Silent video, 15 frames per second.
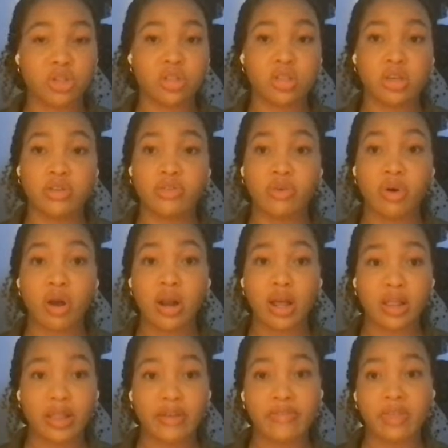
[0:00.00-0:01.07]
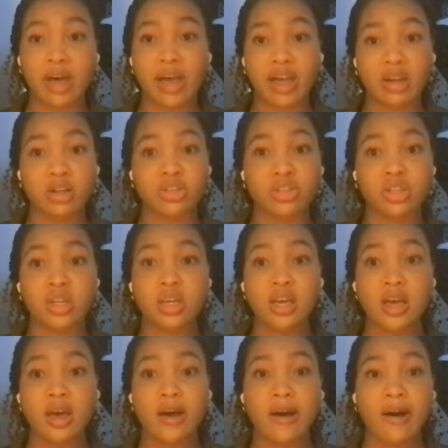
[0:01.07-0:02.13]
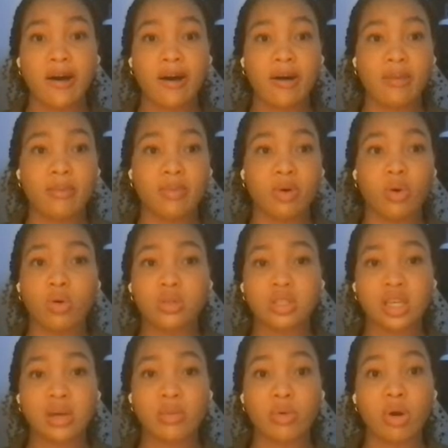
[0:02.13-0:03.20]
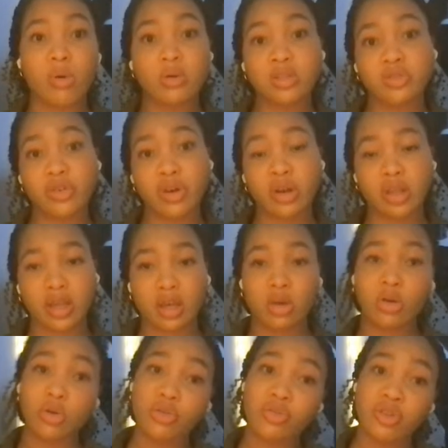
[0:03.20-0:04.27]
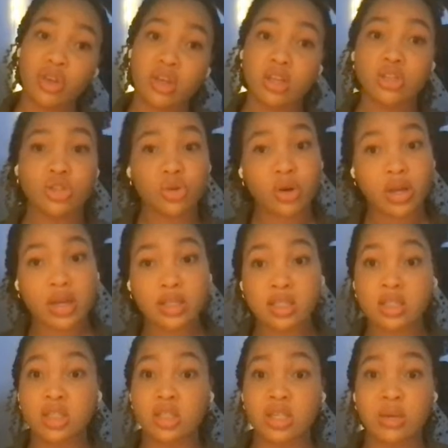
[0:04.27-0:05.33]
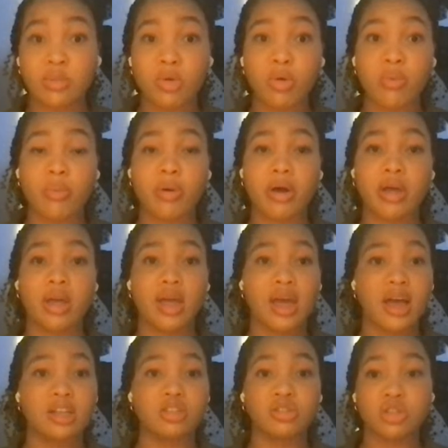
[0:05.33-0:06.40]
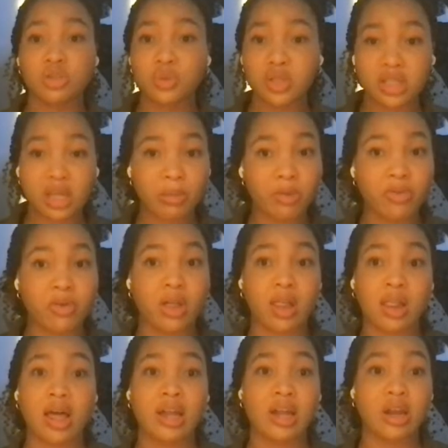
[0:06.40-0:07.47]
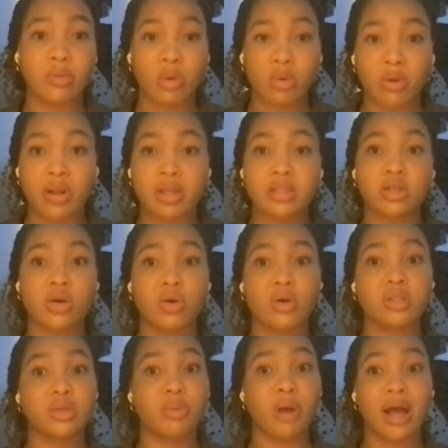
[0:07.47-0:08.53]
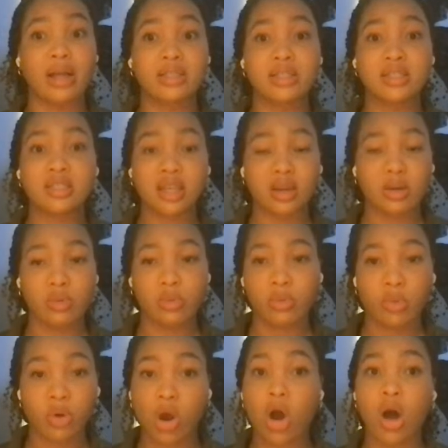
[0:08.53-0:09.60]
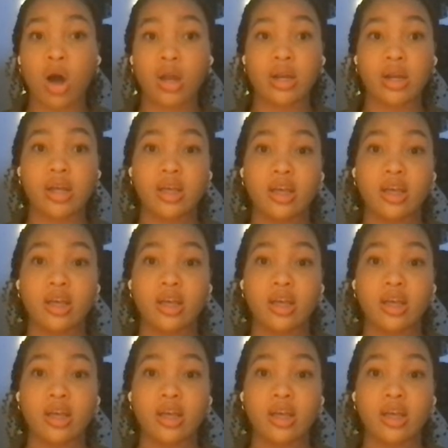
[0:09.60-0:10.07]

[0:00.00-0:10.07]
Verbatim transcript: she's there for. And I love that energy. Um, the whole team are always very like goofy and joyous in the team room, but as soon as we step over that line and we're ready to go into practice, like we're on.